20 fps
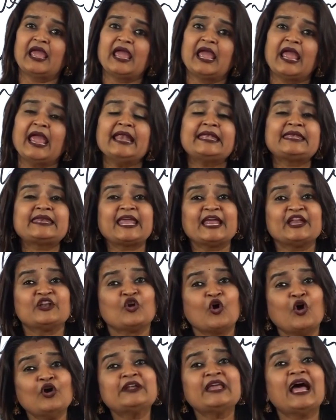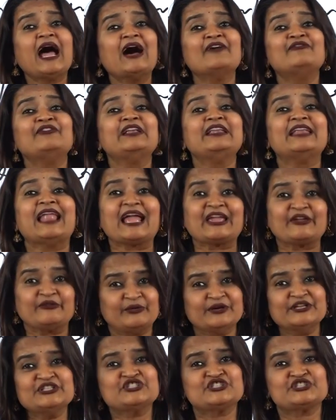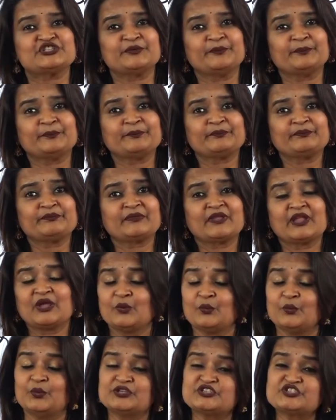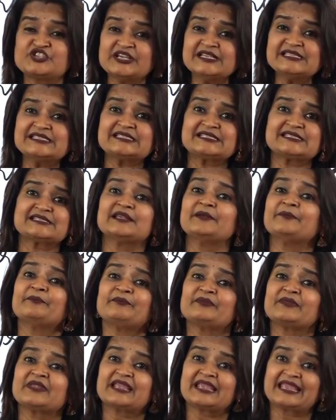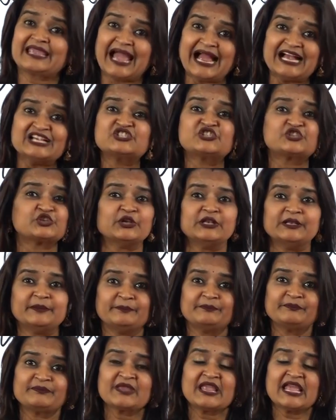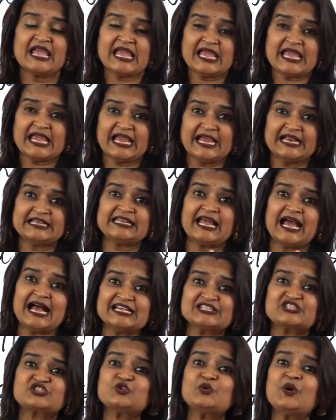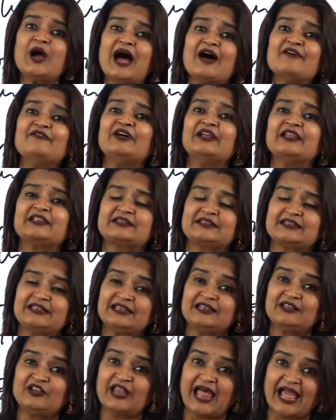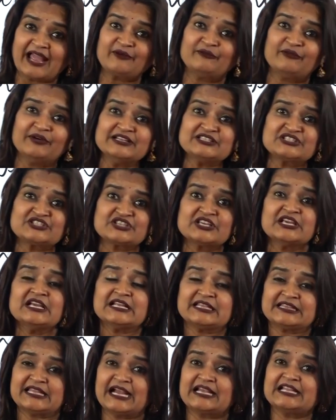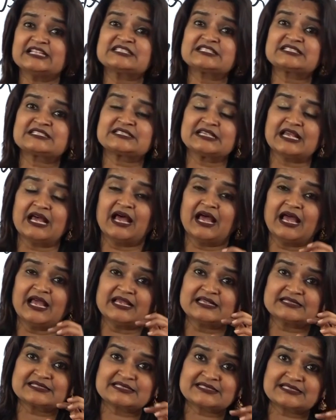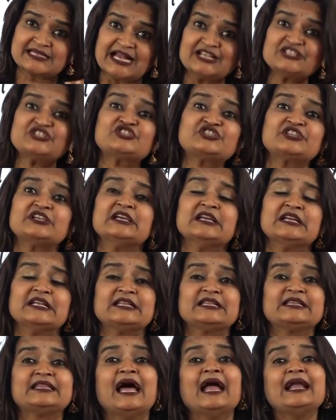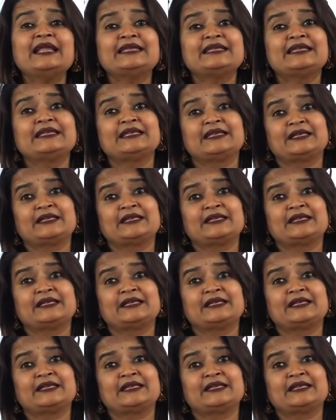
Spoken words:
It cannot have a language which is casual. It has to have a language that is such that